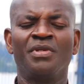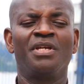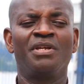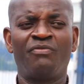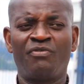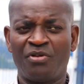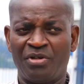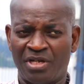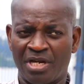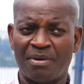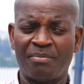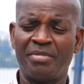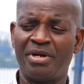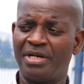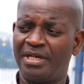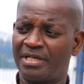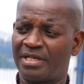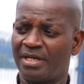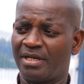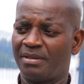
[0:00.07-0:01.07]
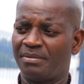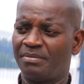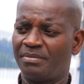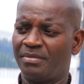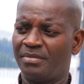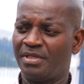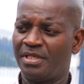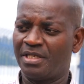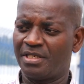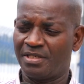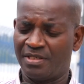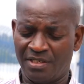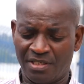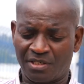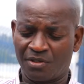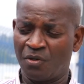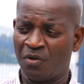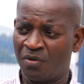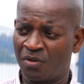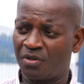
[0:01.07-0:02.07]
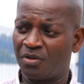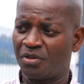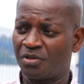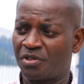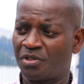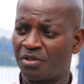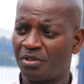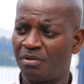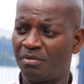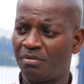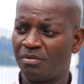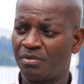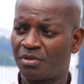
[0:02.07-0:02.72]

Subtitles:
Even in America, there's this gun culture.